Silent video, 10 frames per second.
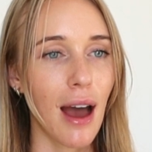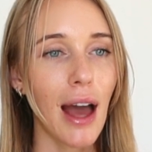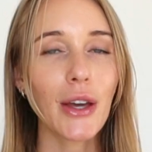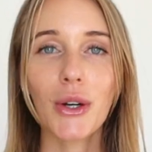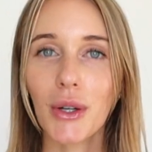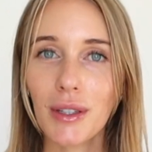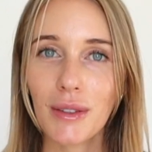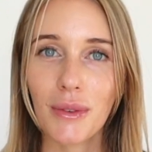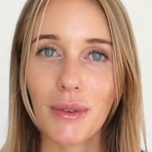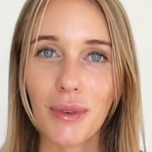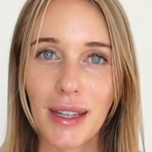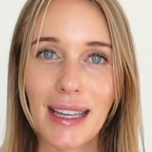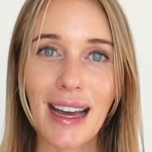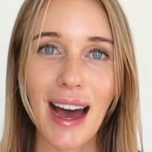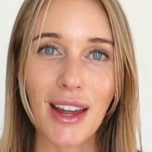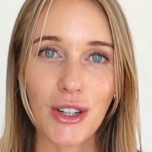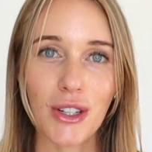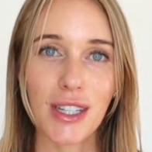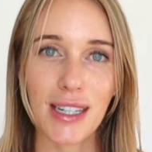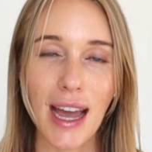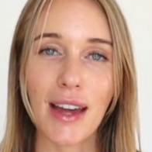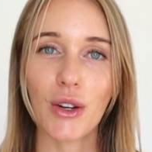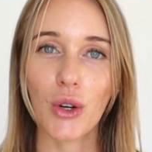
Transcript: I couldn't really understand